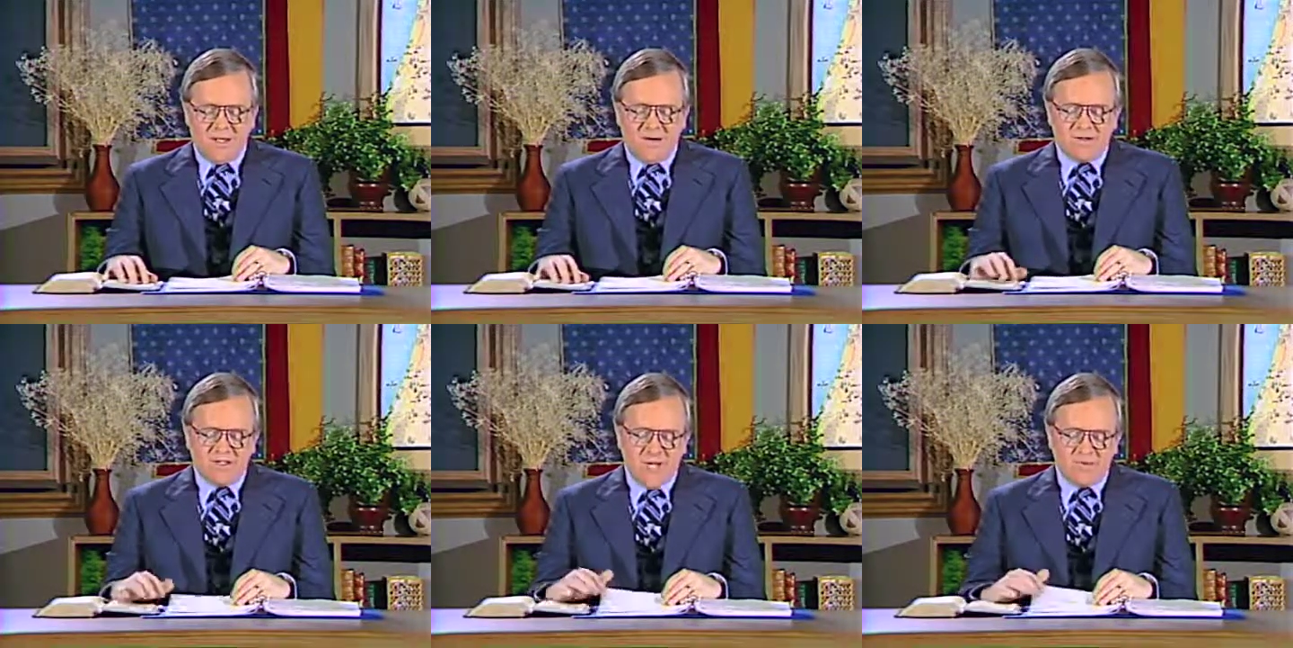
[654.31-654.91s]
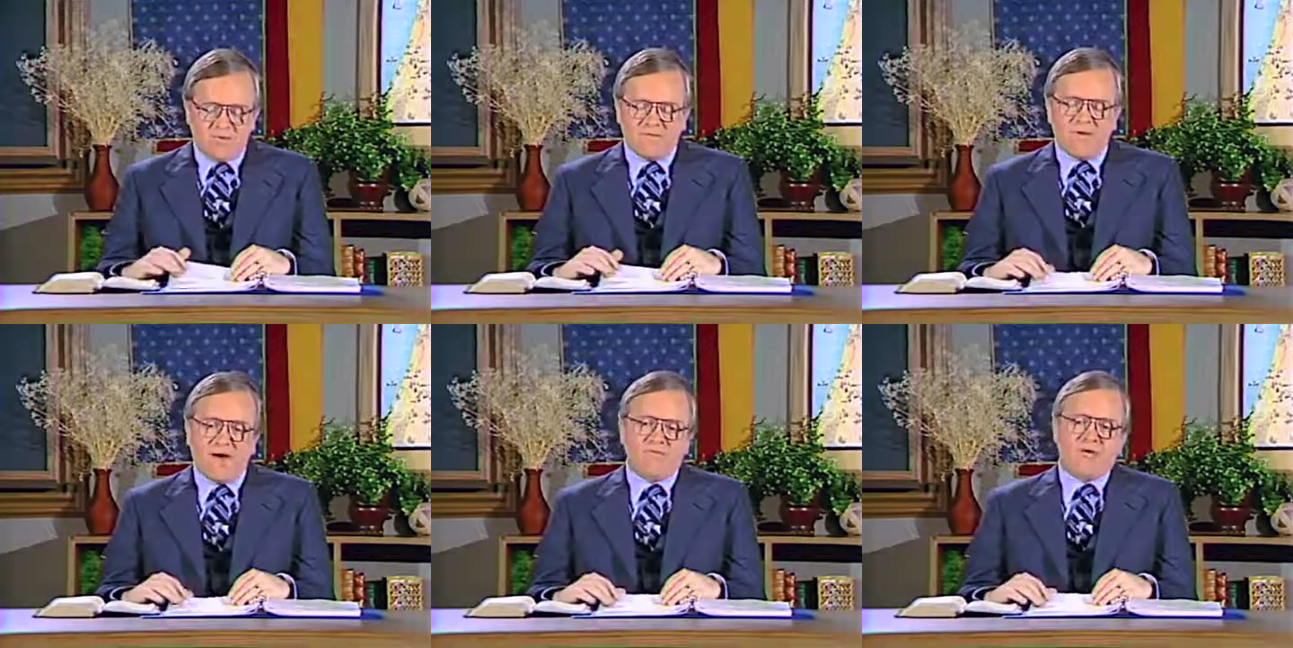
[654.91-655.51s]
Now in chapter
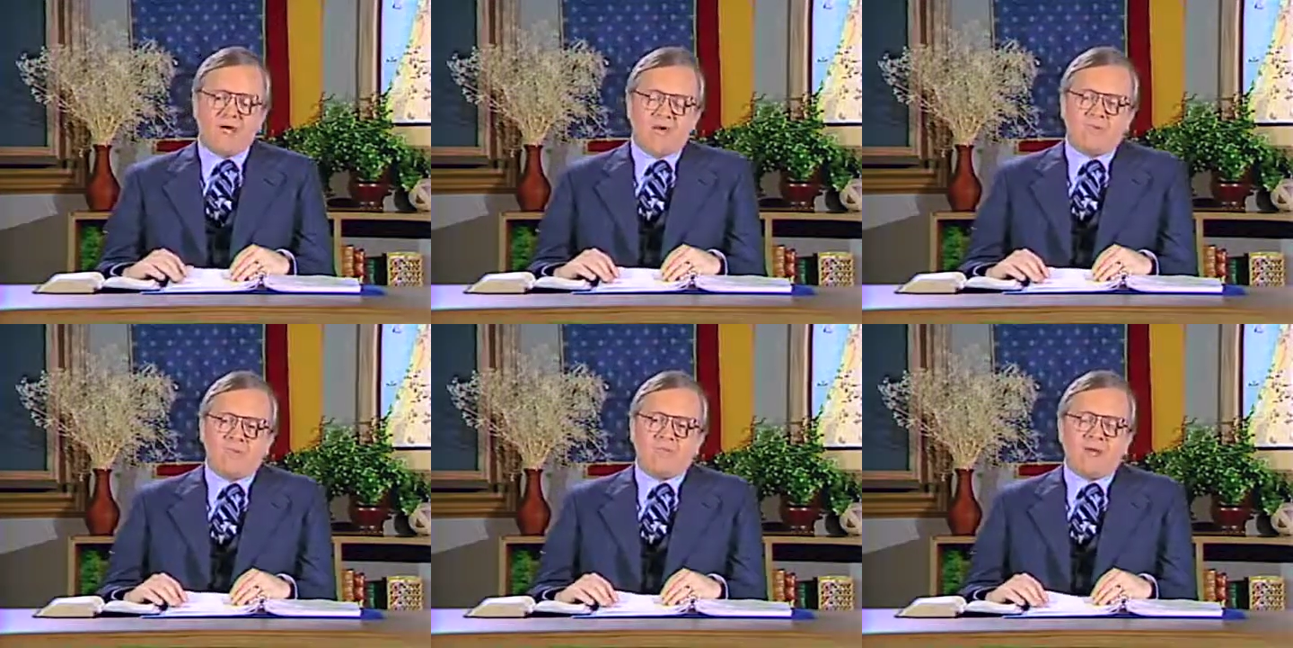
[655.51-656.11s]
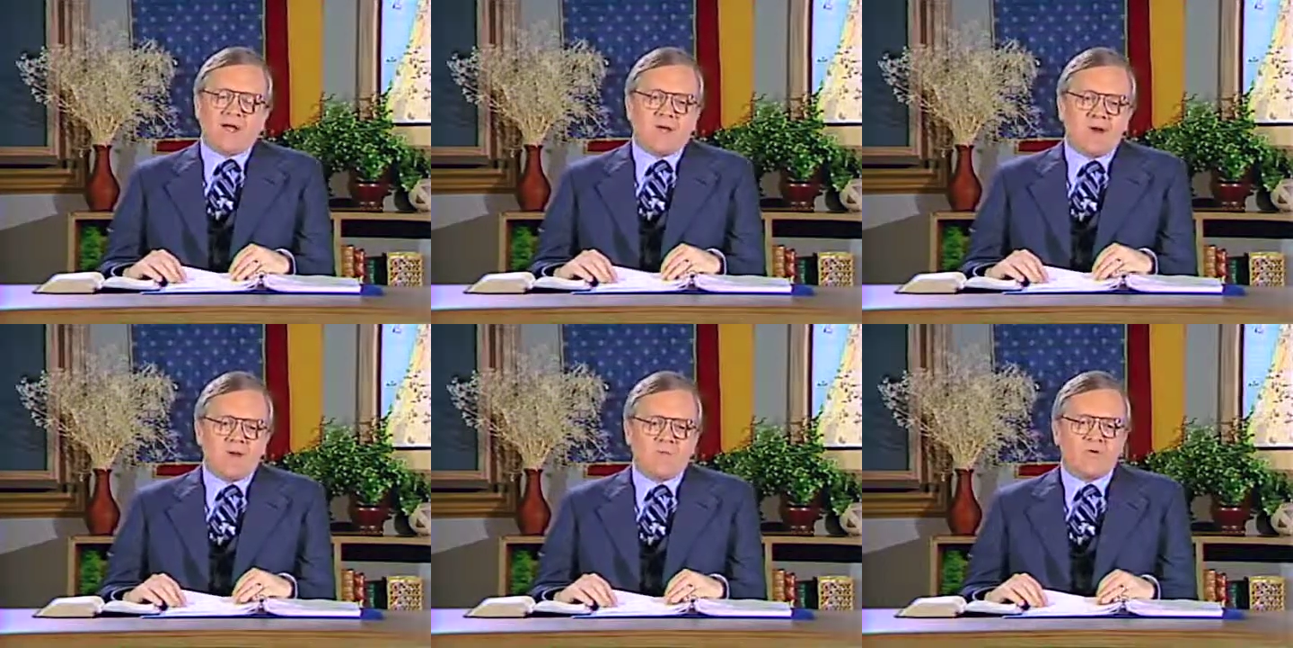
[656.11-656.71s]
5, you have what we might
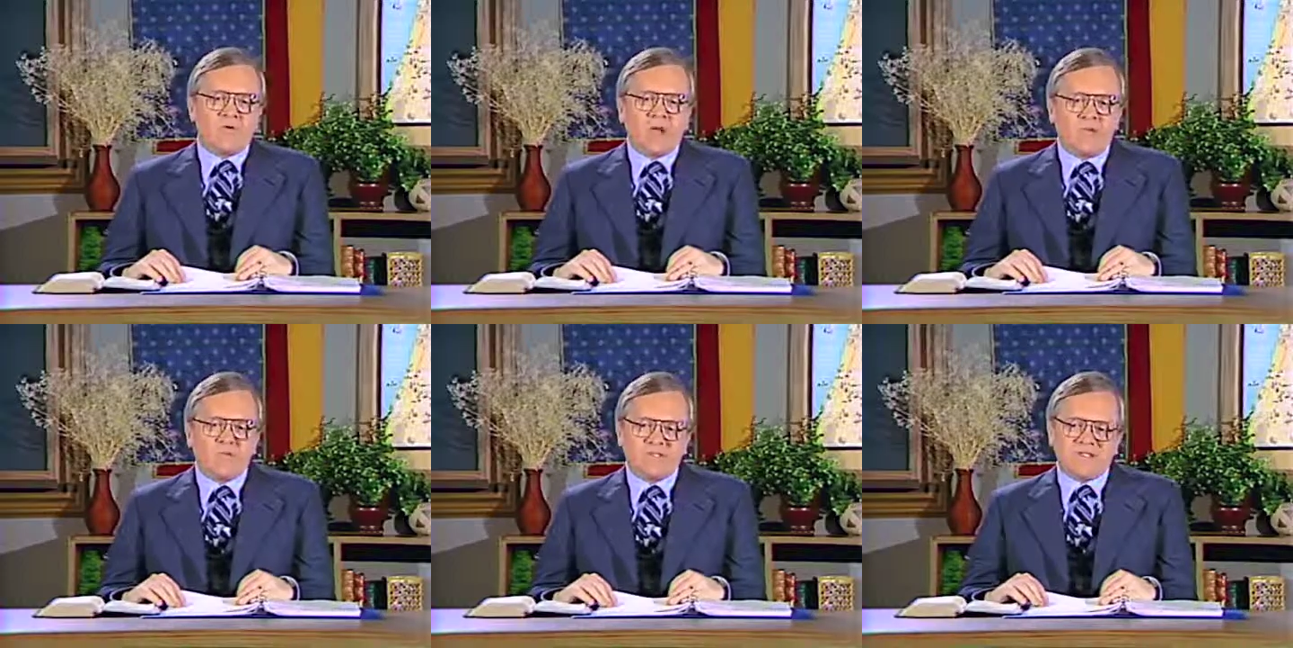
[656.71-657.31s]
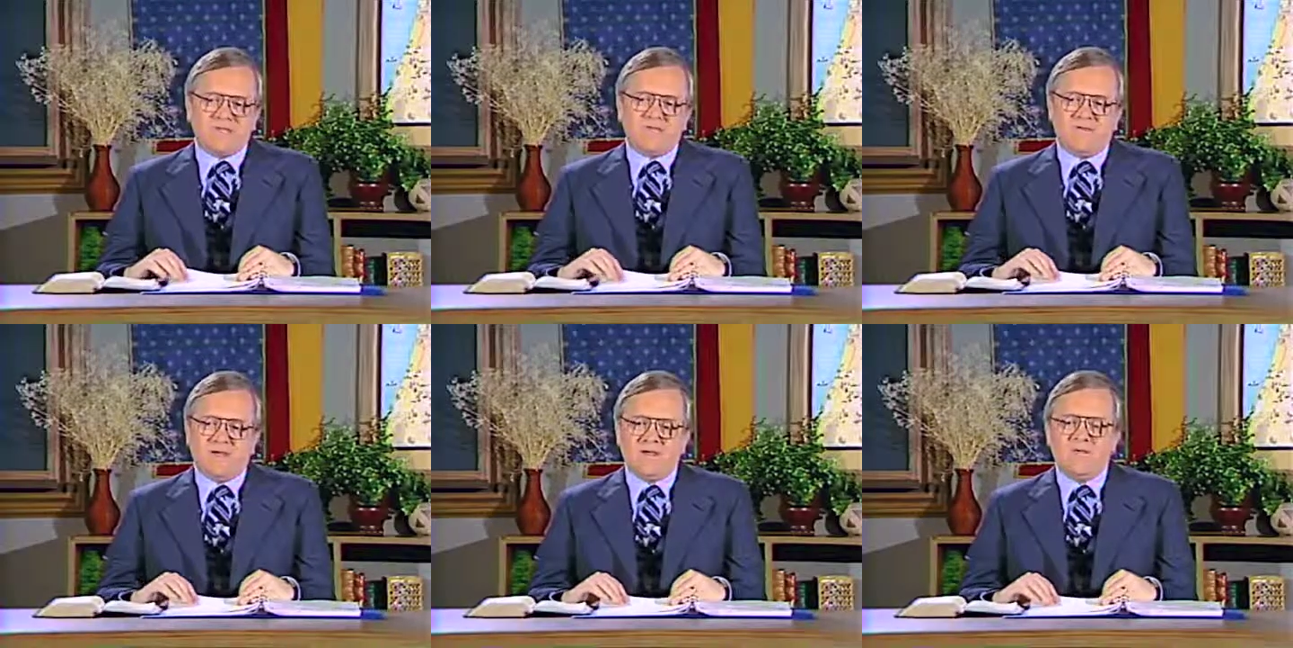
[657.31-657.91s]
call a prerequisite to
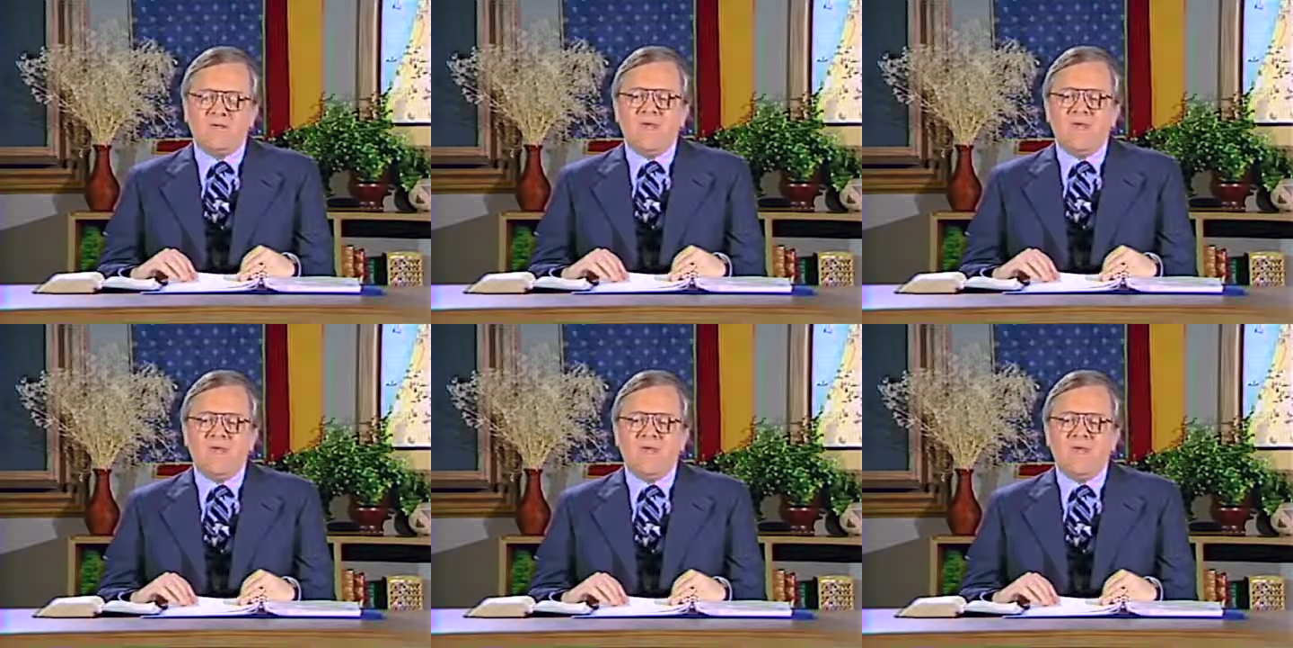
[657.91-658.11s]
faith.